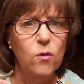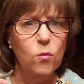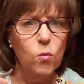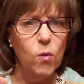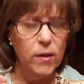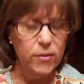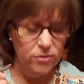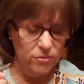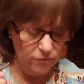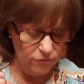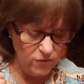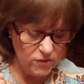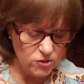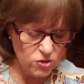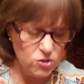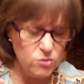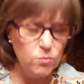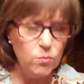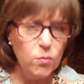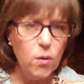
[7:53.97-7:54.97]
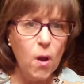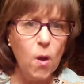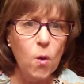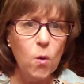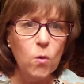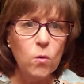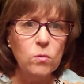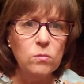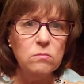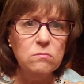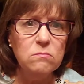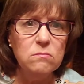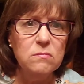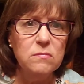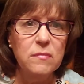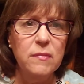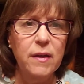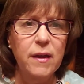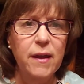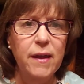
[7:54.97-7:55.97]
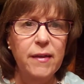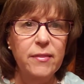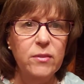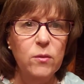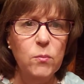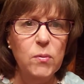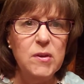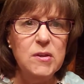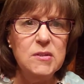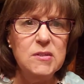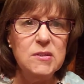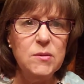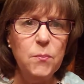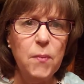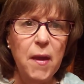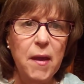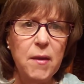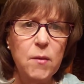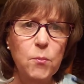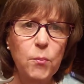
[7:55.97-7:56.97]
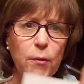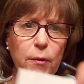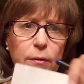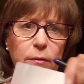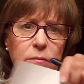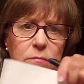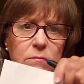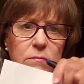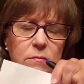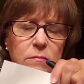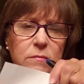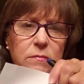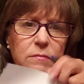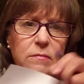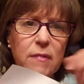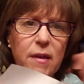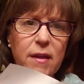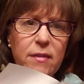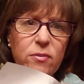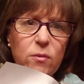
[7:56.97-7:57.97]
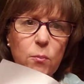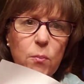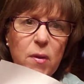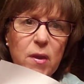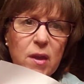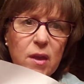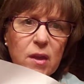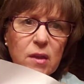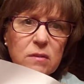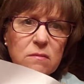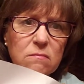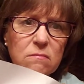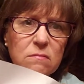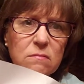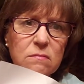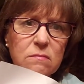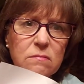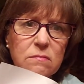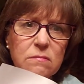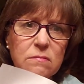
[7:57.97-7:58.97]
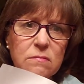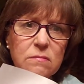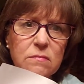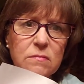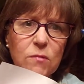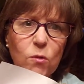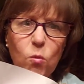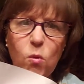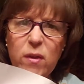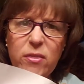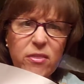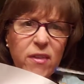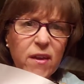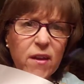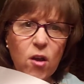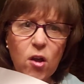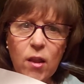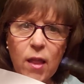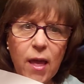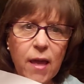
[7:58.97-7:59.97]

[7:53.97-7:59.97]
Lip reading: what the fishing pole and the piece of paper and the pen, what they all